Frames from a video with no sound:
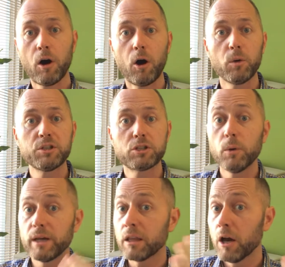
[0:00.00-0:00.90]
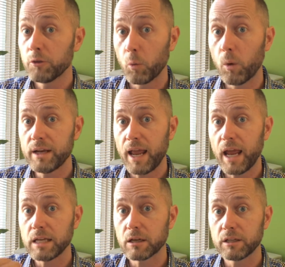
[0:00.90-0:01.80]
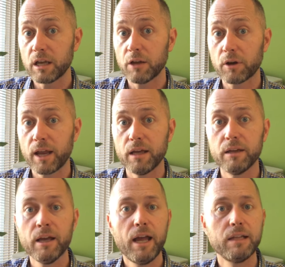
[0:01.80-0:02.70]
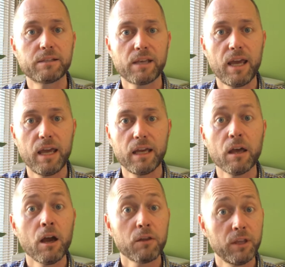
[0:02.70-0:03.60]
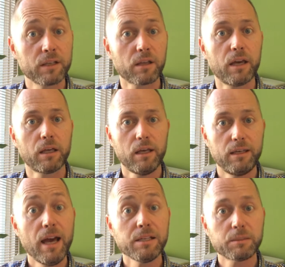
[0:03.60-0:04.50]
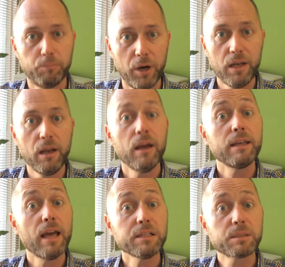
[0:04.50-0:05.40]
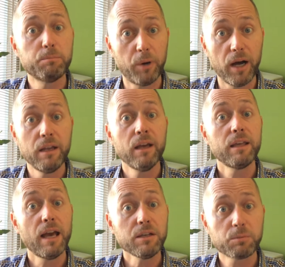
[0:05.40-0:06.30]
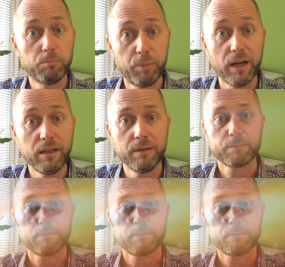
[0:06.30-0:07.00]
always doing the one hand on the other hand, and saying things like, yes, but, yes, but, yes, but.